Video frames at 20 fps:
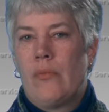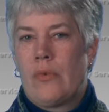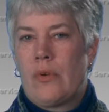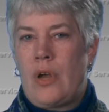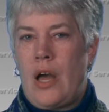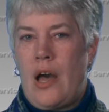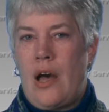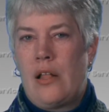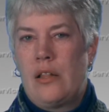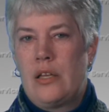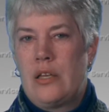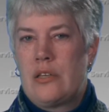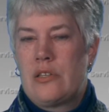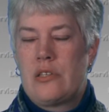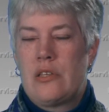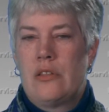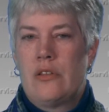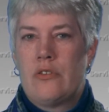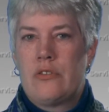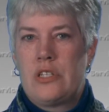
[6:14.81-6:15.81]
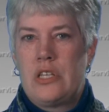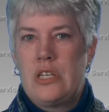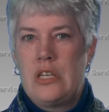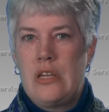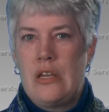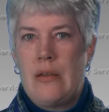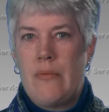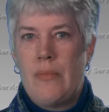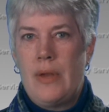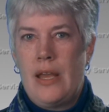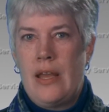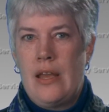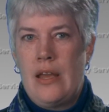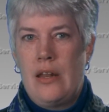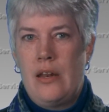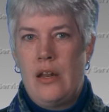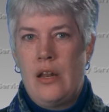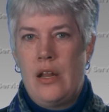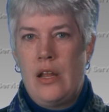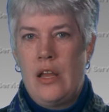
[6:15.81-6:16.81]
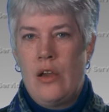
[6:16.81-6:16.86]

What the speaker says: colleagues in their team, and